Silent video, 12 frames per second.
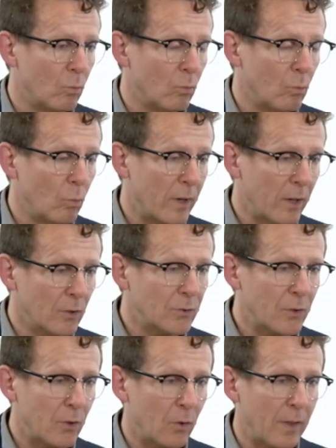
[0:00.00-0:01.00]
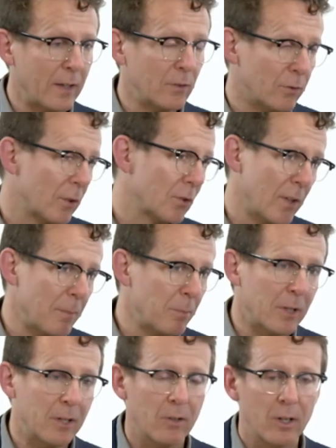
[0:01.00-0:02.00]
We also know that, for example,
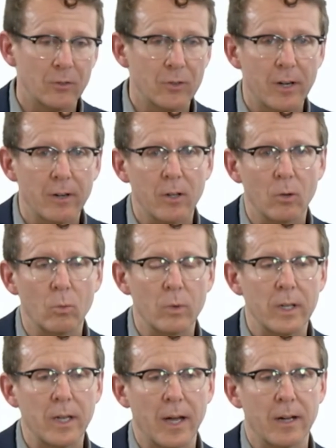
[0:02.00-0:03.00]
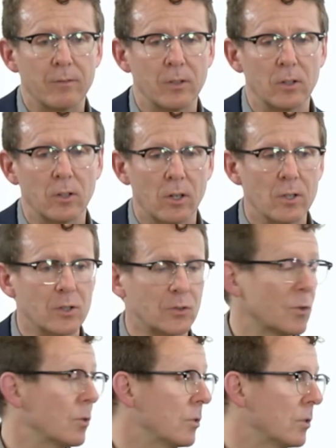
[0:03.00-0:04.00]
here in Ontario, we have the largest
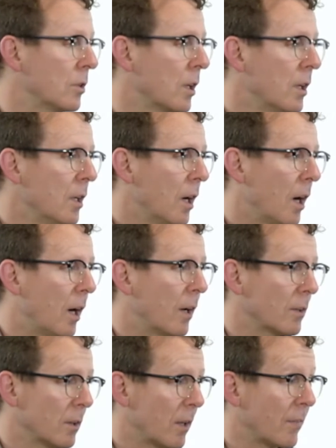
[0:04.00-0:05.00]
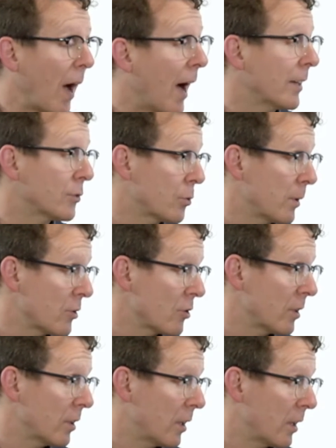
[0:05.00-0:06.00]
the highest
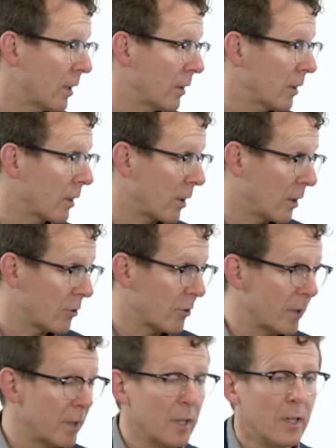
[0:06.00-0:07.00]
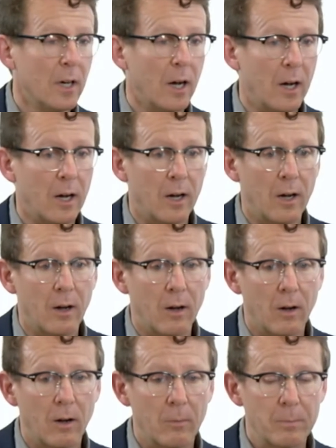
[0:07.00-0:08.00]
tuition in the country.
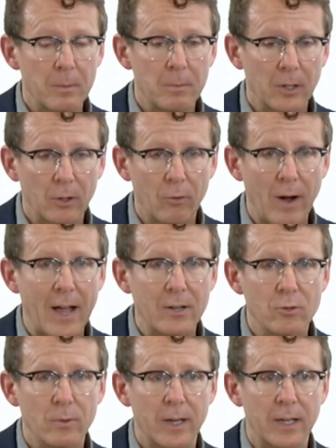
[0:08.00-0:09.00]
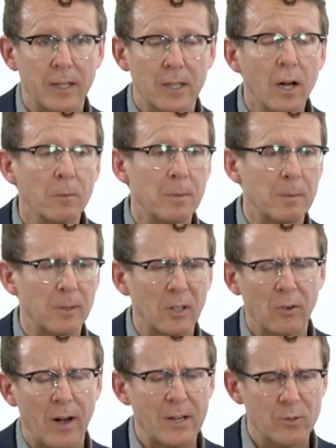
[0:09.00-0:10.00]
People are graduating, young people are
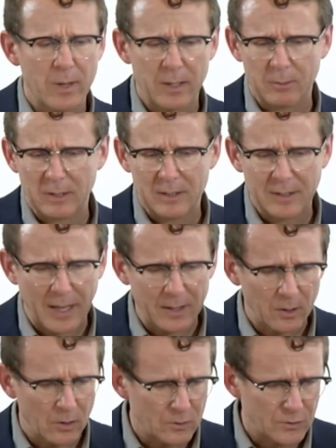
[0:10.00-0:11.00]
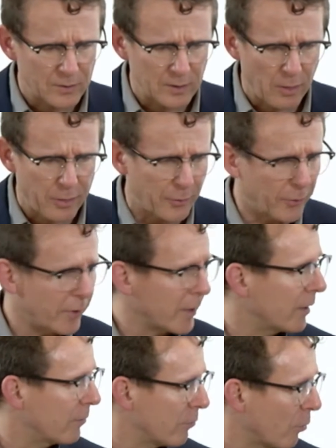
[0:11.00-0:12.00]
graduating with debt loads in the
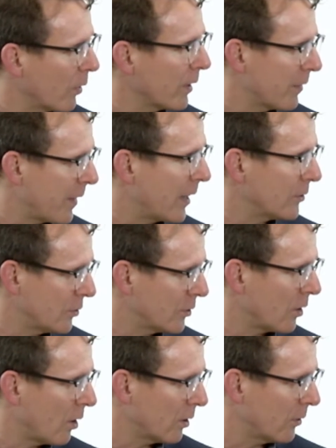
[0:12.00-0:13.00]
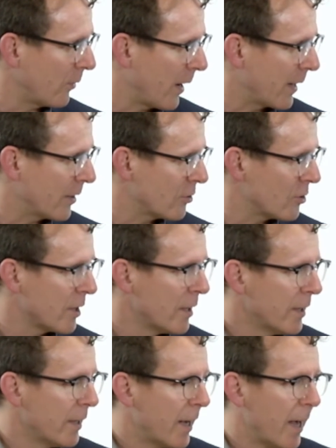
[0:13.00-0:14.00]
$30,000 and $40,000 range,
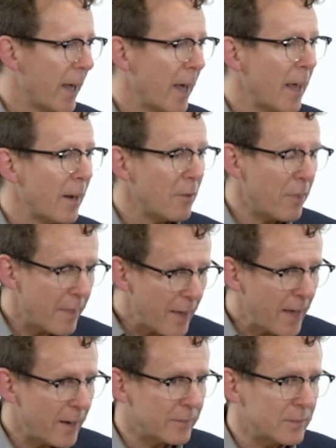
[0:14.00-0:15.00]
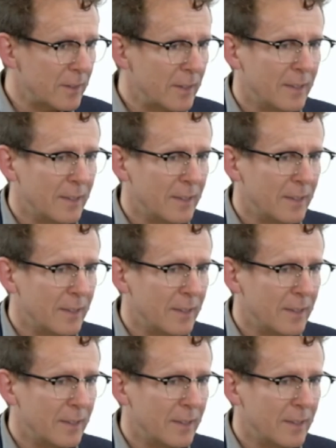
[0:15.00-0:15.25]
and then